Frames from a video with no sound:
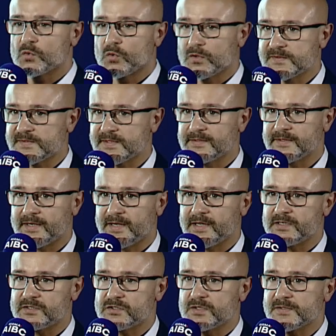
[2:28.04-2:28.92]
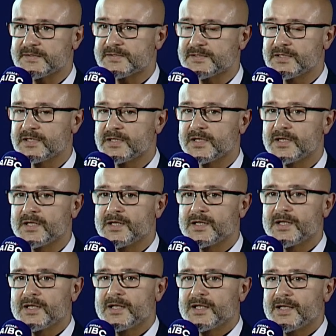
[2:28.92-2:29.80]
considerations.
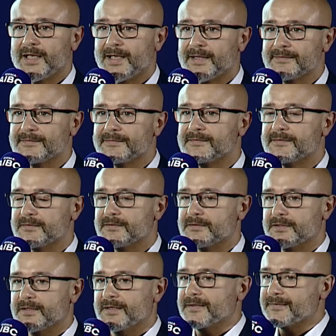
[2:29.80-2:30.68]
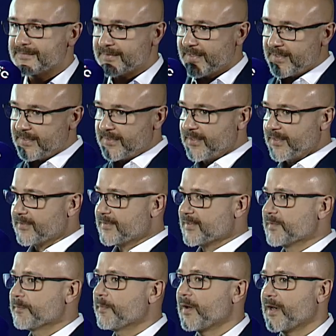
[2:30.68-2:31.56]
And taking
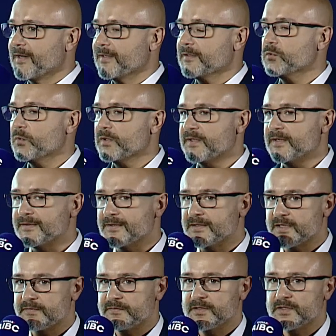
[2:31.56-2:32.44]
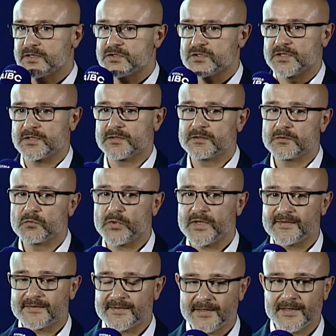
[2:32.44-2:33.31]
this part within the definition,
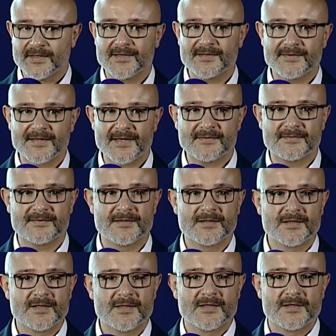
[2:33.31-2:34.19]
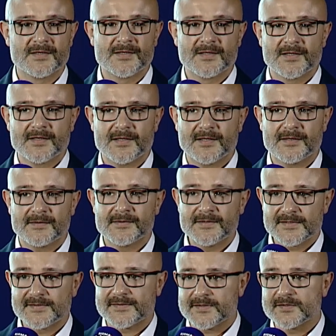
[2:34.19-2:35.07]
we think that
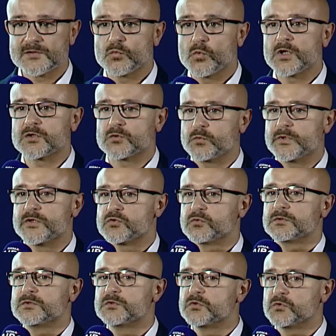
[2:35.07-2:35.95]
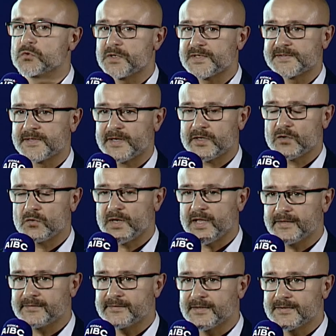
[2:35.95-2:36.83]
this is what we should do as
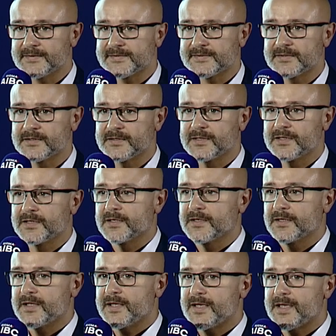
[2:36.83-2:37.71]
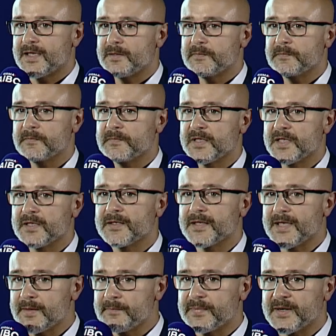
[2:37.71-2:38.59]
regulators,
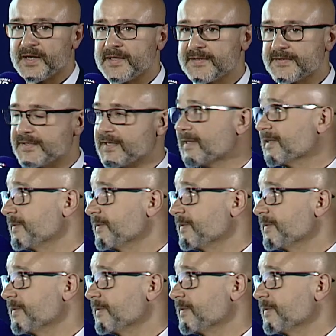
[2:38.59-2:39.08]
embracing